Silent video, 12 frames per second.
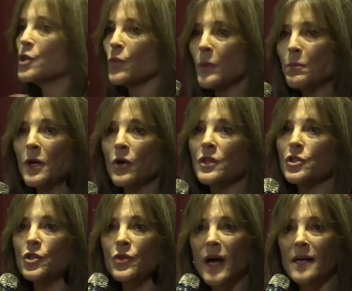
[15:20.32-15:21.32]
to repeal the
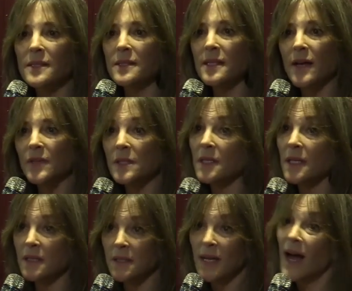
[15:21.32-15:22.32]

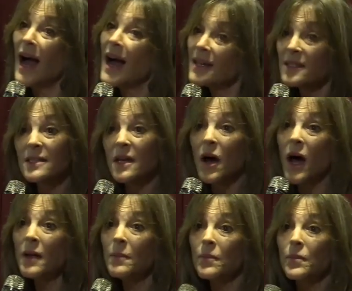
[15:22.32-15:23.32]
2017 tax cut